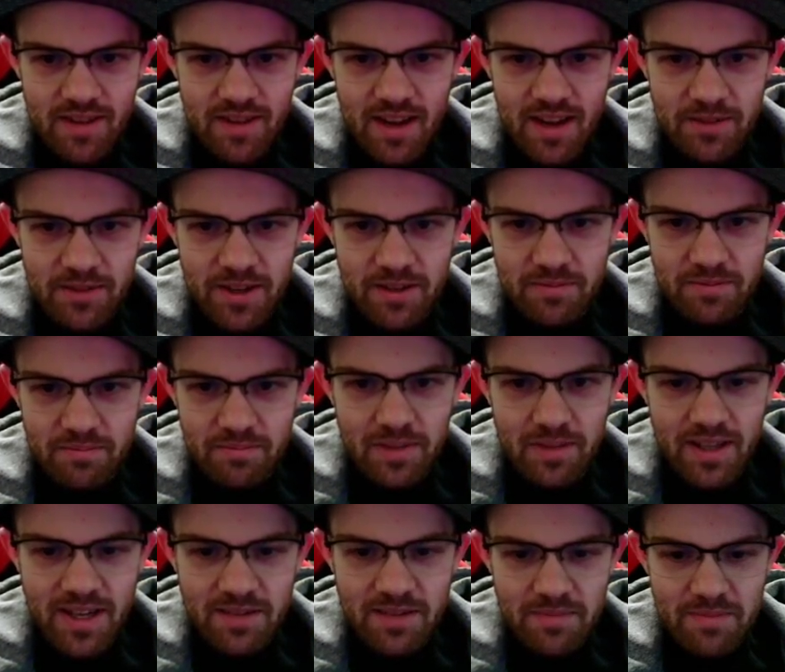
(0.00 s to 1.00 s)
having
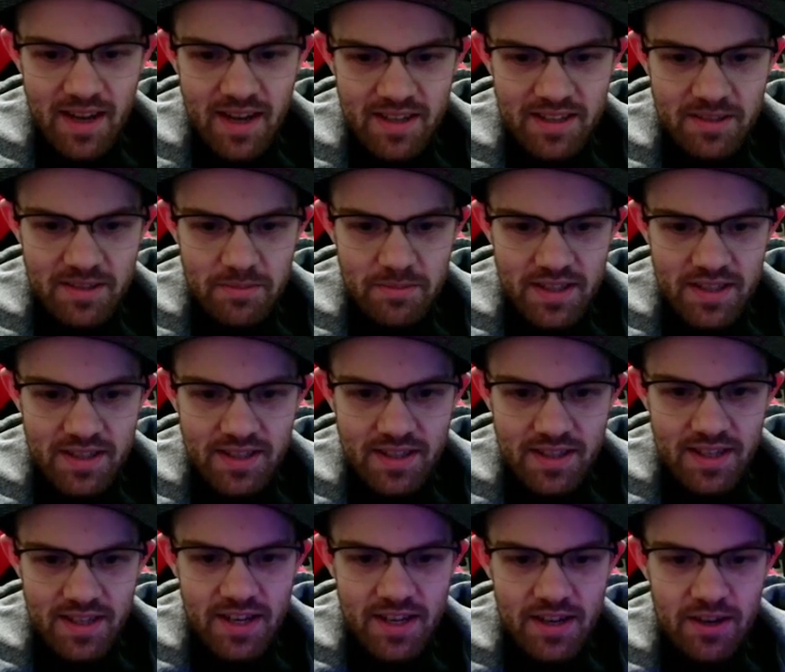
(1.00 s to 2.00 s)
played Maximus
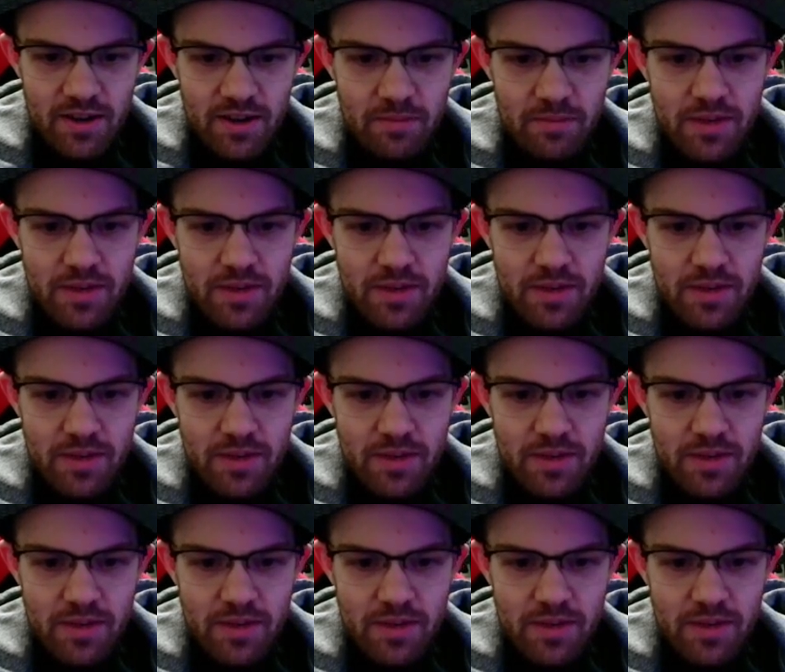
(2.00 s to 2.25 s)
to here,